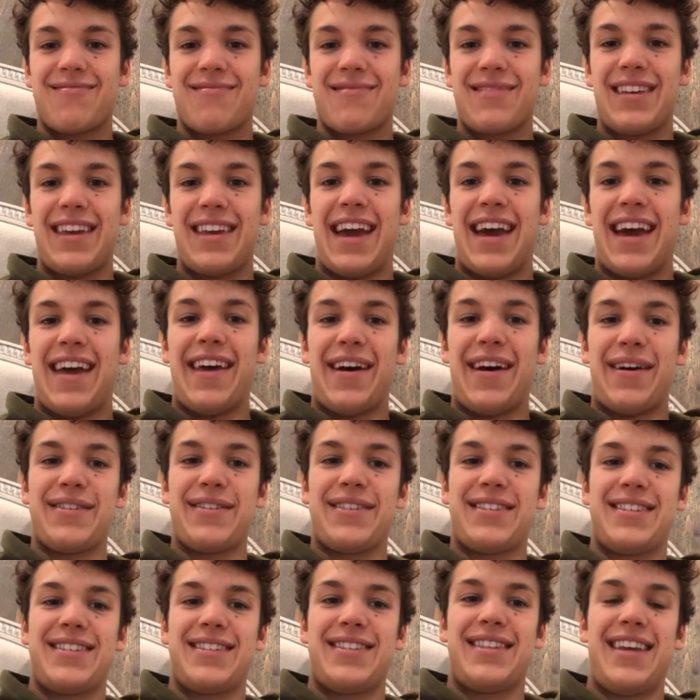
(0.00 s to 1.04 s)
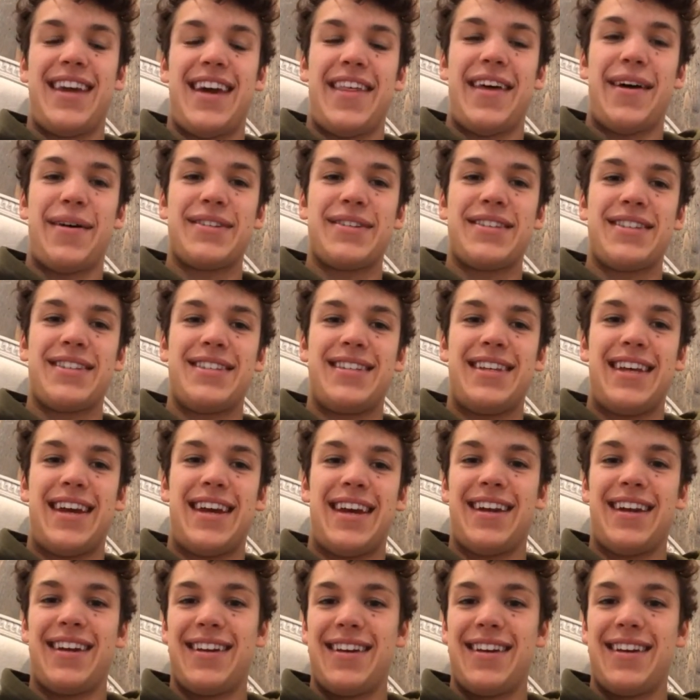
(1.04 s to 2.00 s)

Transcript: Yeah, that was yeah, that was insane.